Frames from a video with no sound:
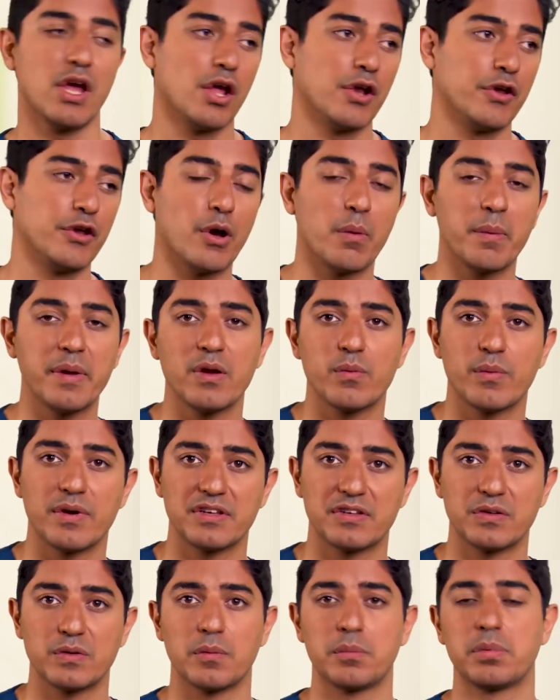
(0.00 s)
knowing when
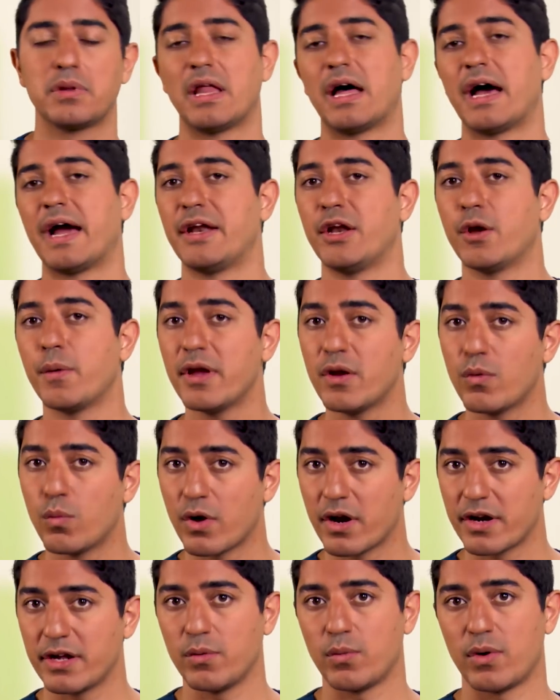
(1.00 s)
to apply, knowing
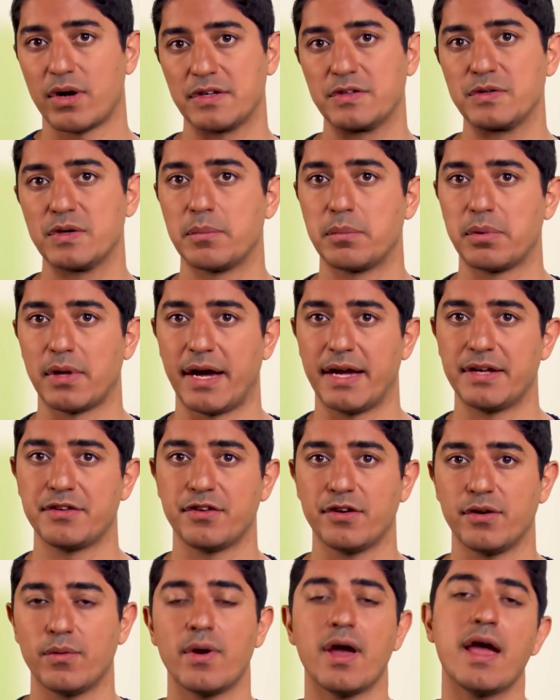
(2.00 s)
where you want to apply
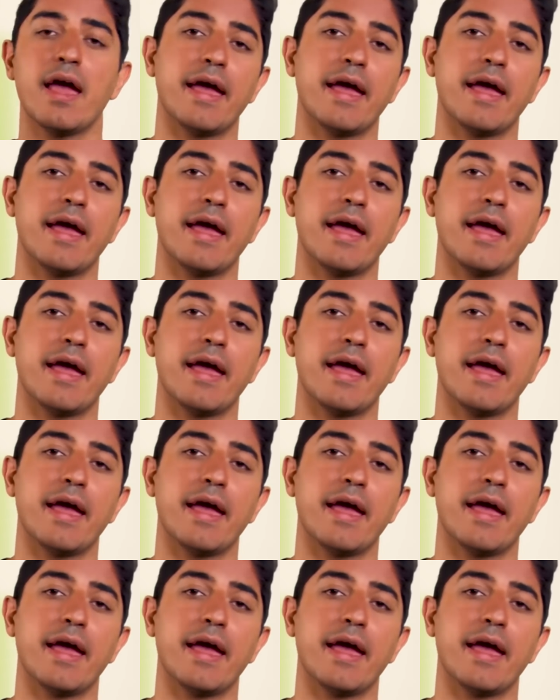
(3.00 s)
to,